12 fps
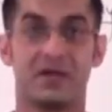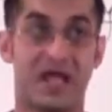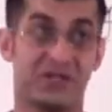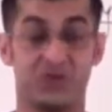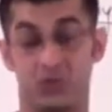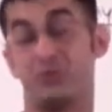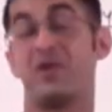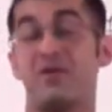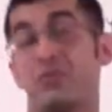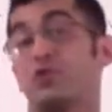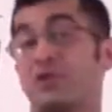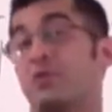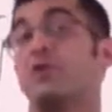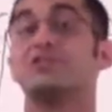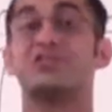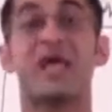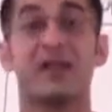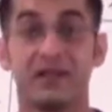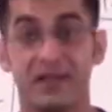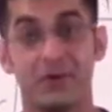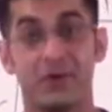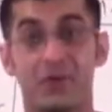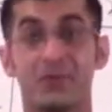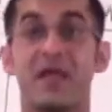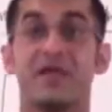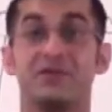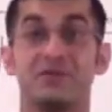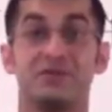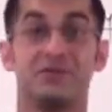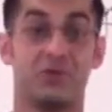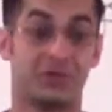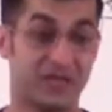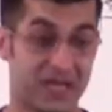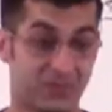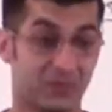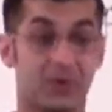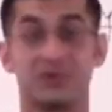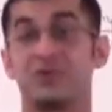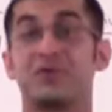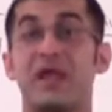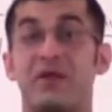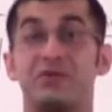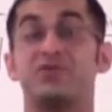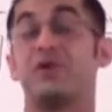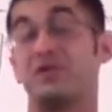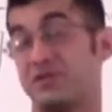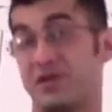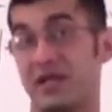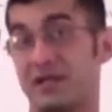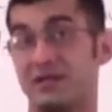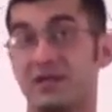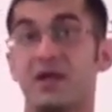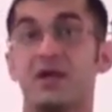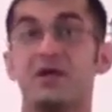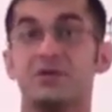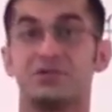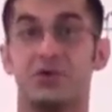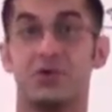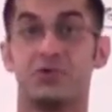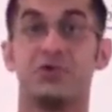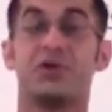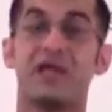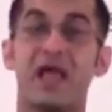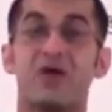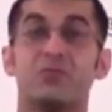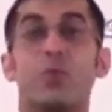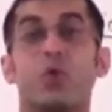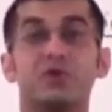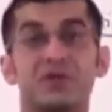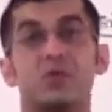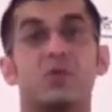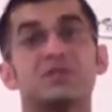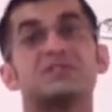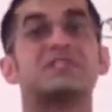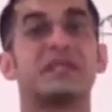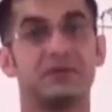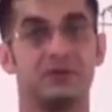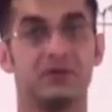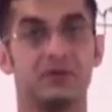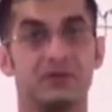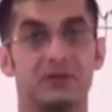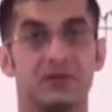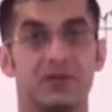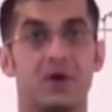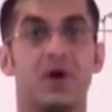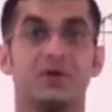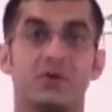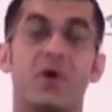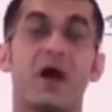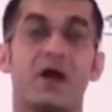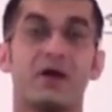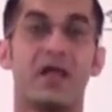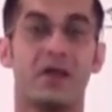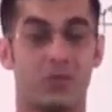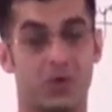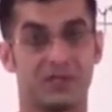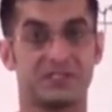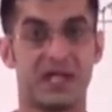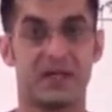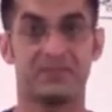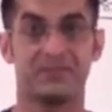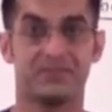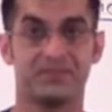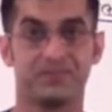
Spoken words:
I assume you have more than one channel at home, and your cable also carries your internet. So you can have more than one signal on the wire at one time.